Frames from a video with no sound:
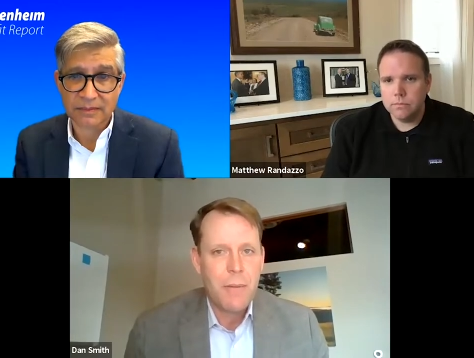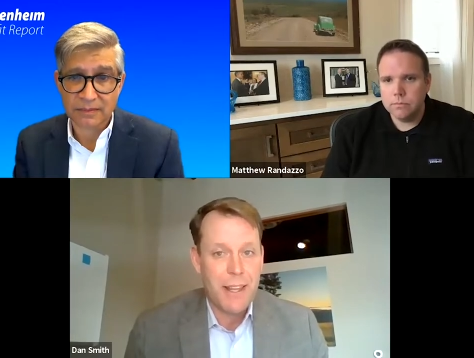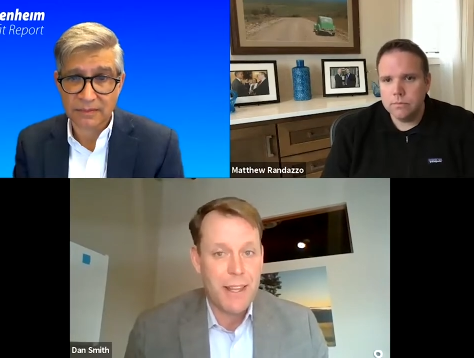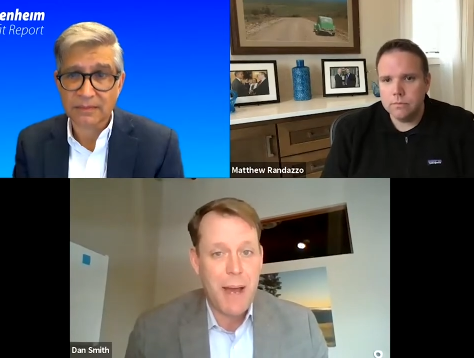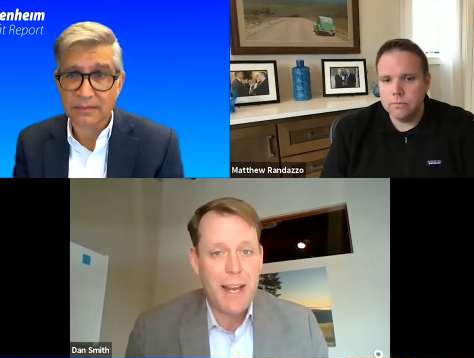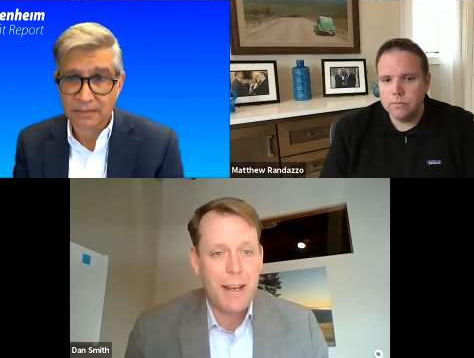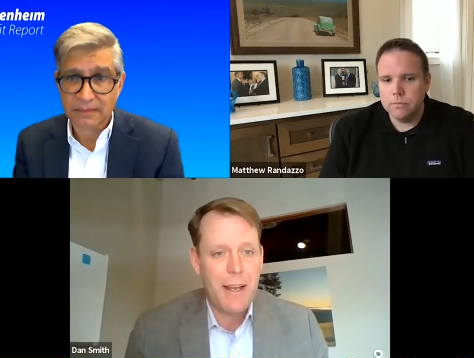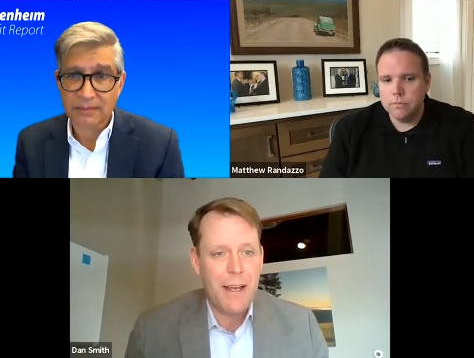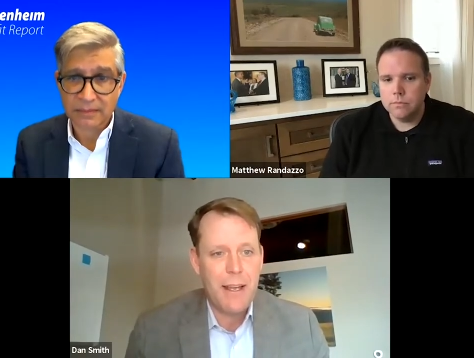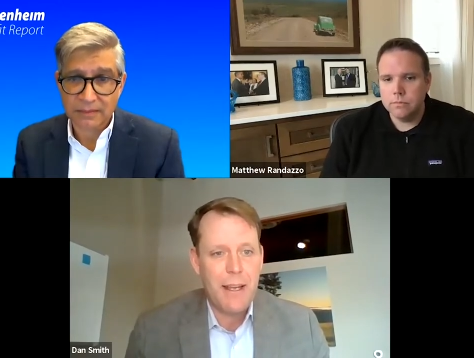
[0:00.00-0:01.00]
Speaker 1: But I
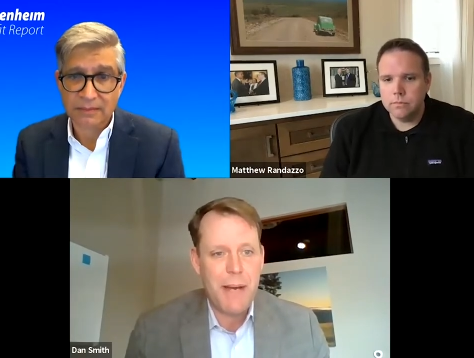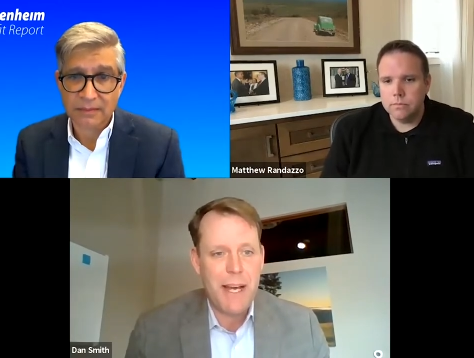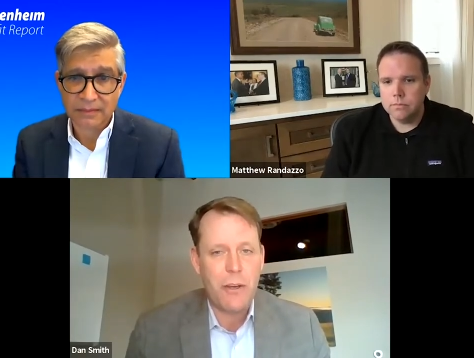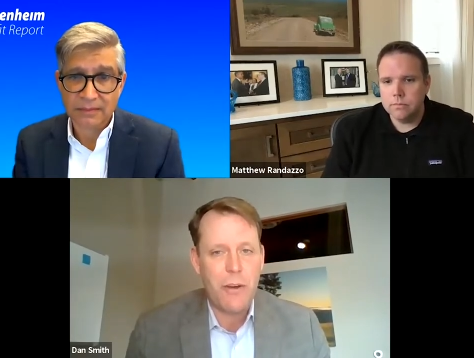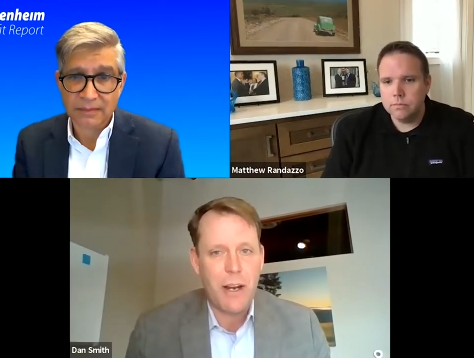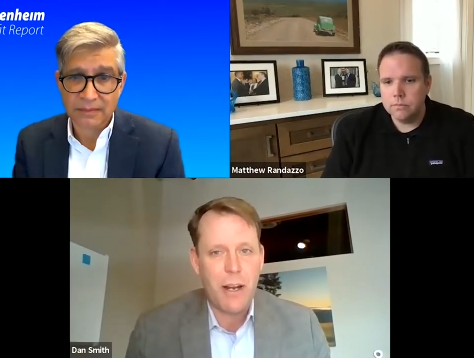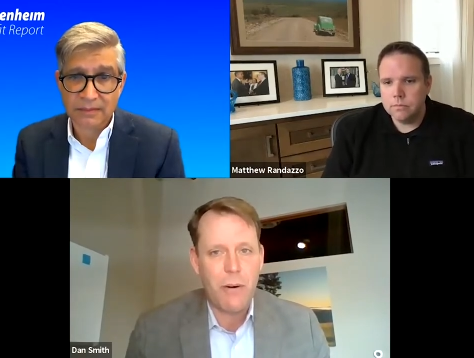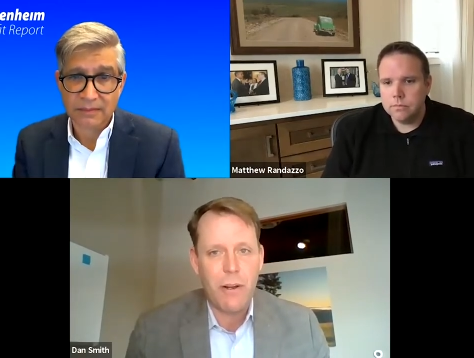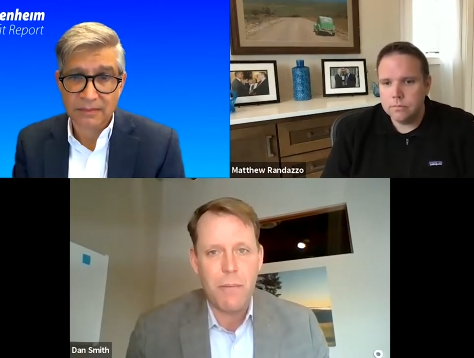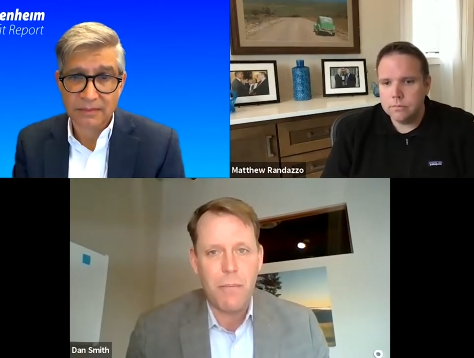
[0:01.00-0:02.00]
think Matthew hit on a
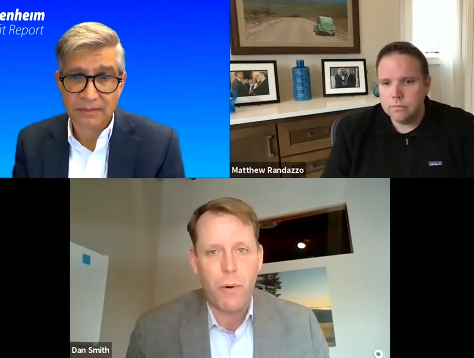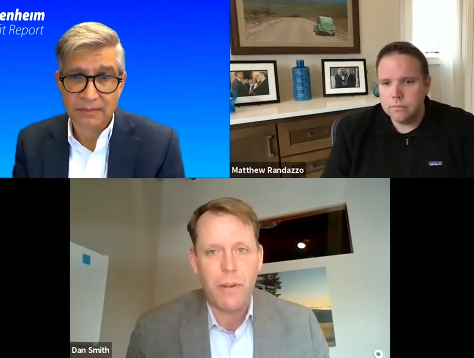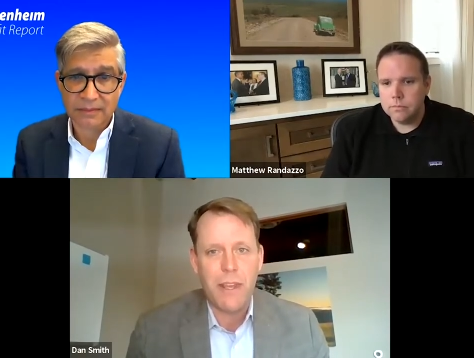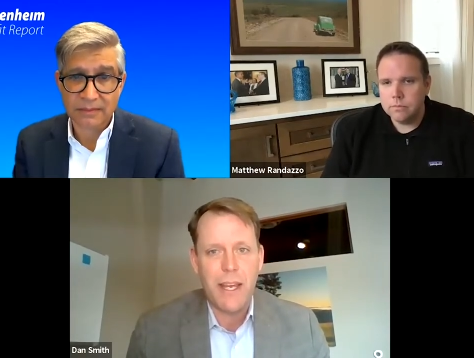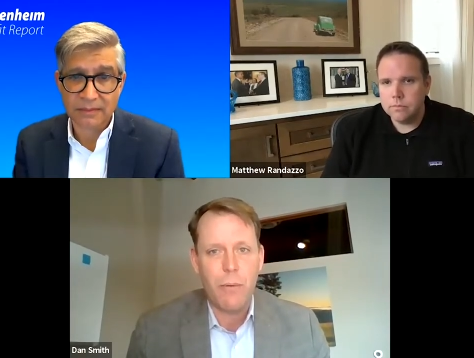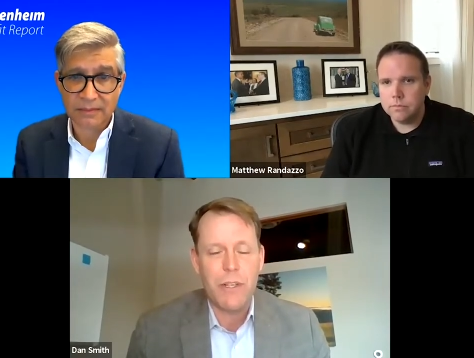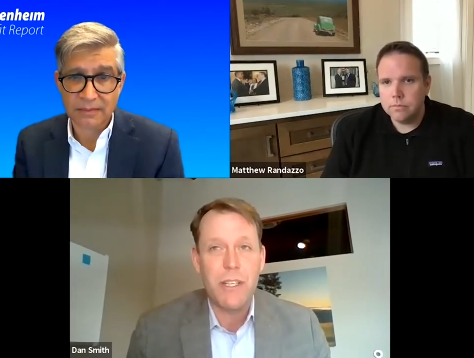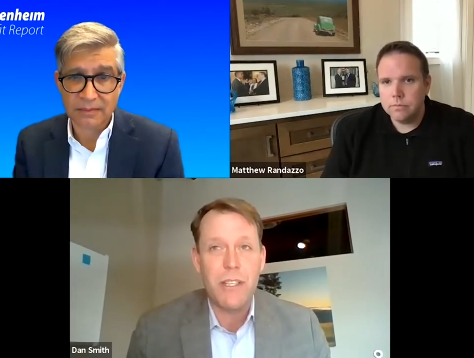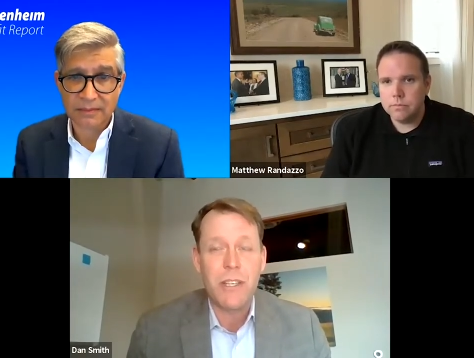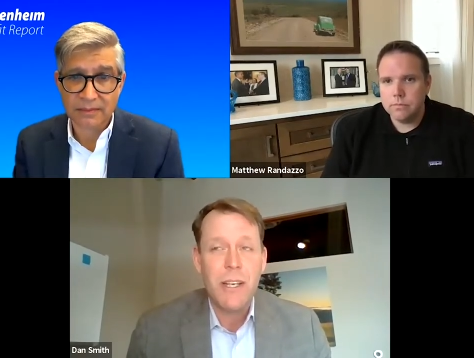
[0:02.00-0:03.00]
really important thing, which
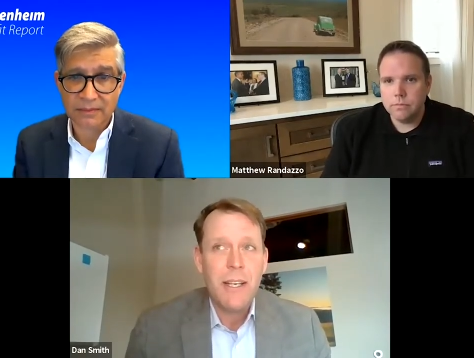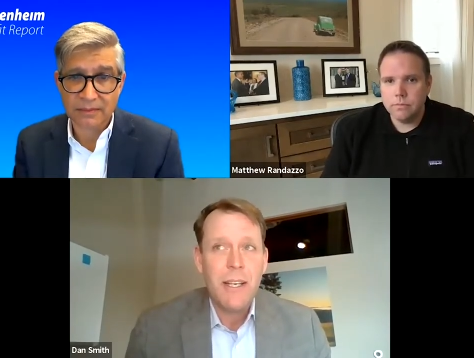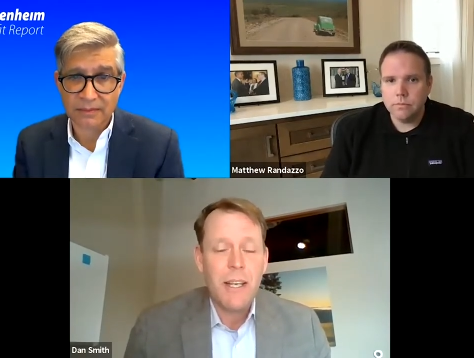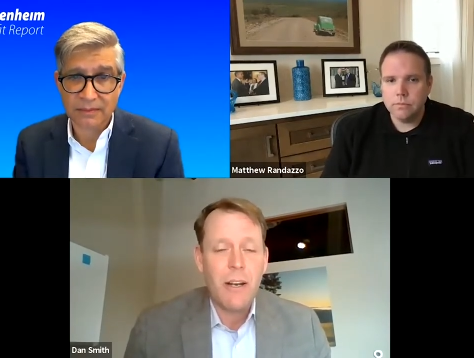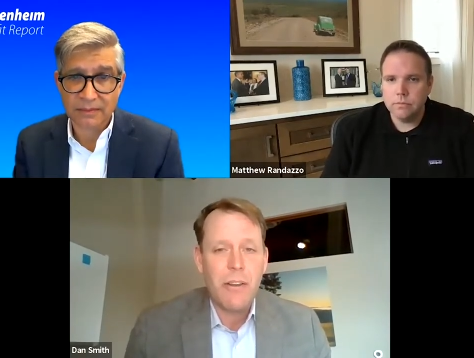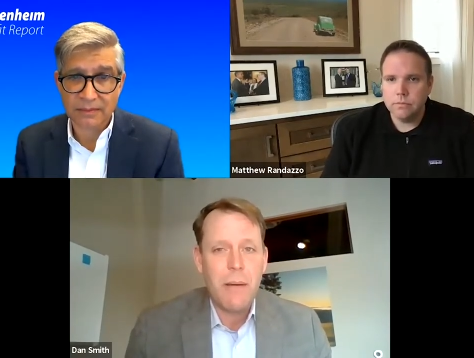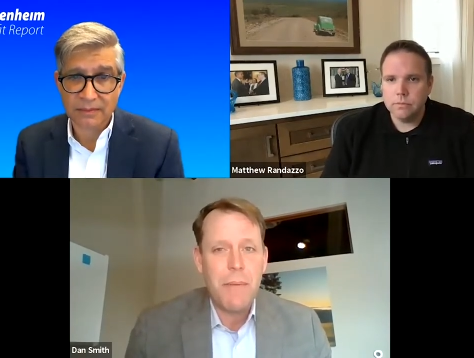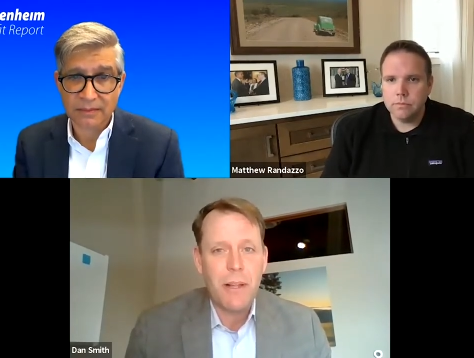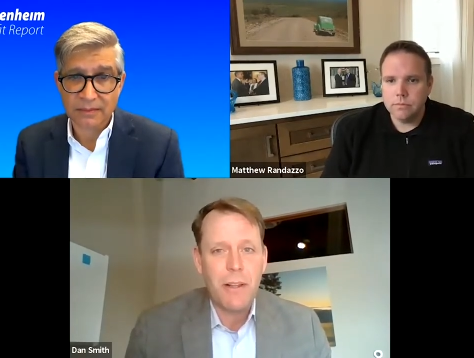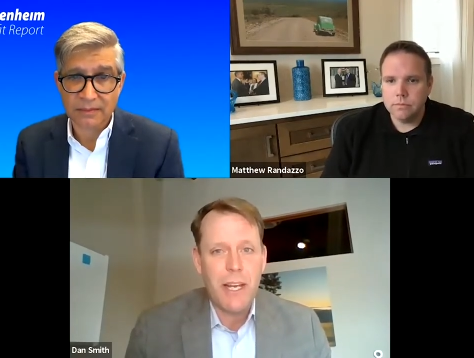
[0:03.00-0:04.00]
is, you know, the
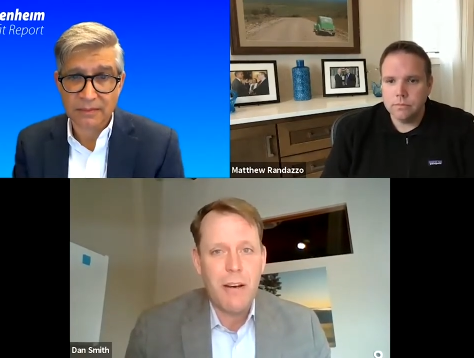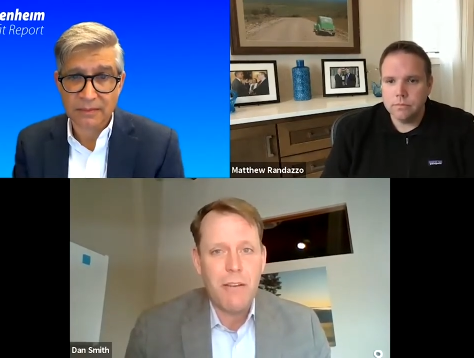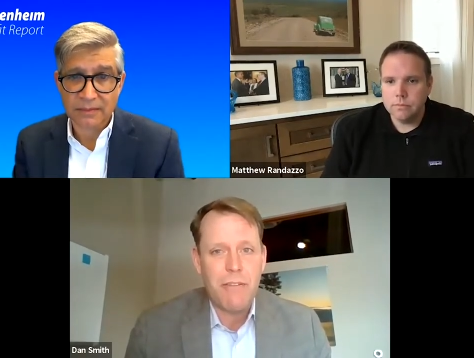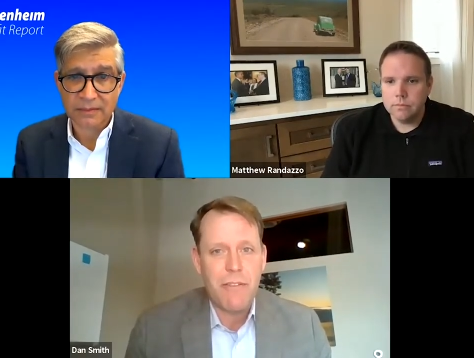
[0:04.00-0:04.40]
ability of